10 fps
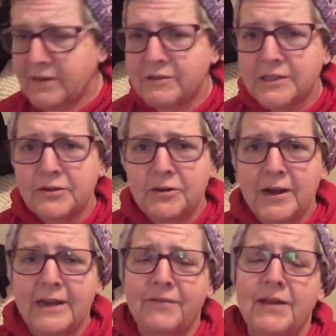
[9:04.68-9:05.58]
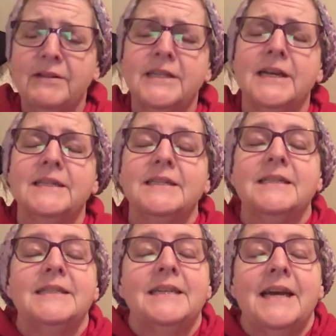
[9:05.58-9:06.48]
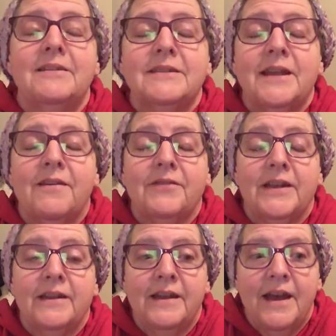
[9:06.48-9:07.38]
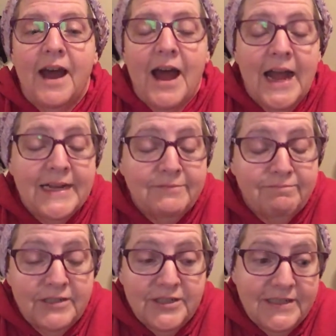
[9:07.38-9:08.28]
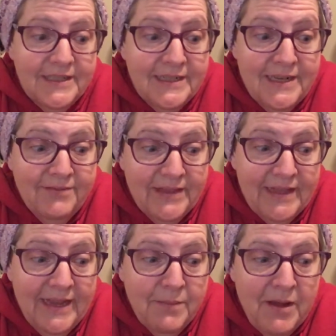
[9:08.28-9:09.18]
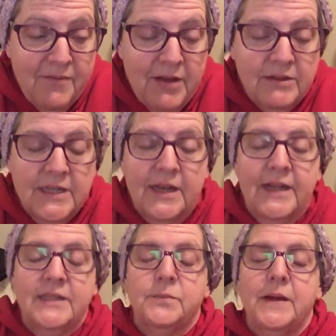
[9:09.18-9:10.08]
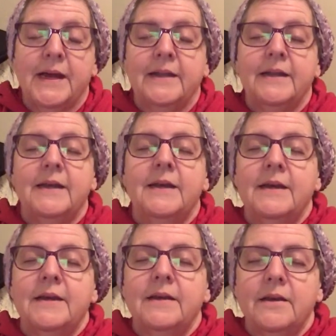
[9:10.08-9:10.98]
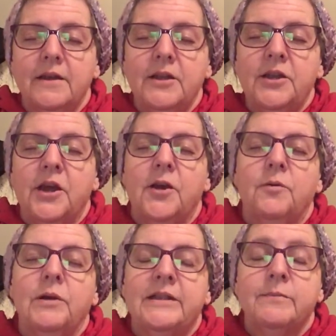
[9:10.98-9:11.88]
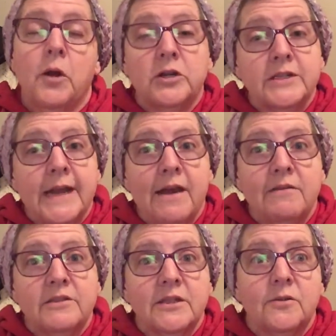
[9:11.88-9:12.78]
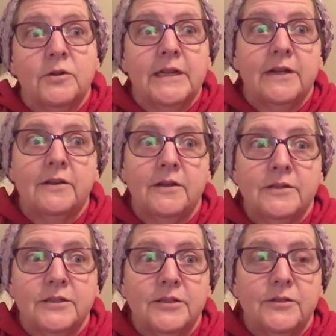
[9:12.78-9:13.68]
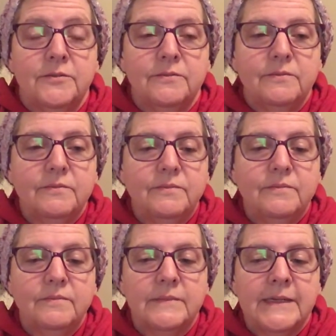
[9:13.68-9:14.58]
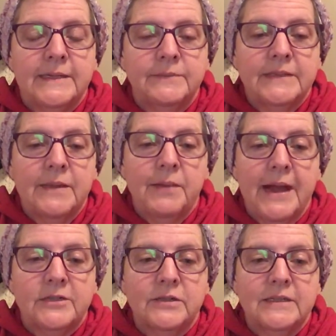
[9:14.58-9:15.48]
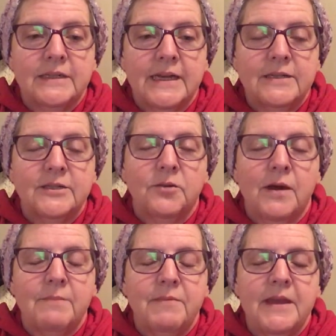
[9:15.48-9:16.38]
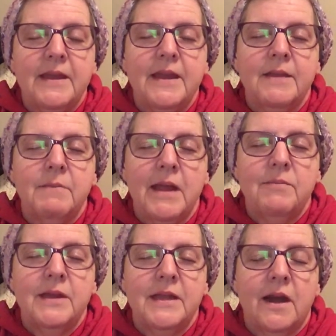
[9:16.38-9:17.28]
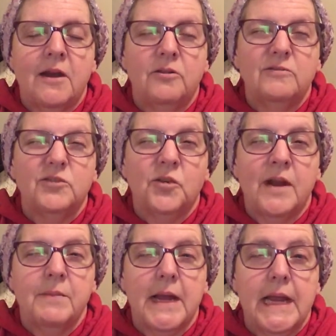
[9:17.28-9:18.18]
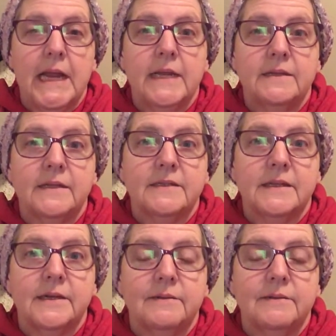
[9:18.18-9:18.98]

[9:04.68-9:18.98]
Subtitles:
was so great at Valentine's to send out stuff, and I just didn't even think about Valentine's. But, you know, it's March now, so we're getting close to St. Patrick's Day, so I'm thinking maybe I'll try my hand at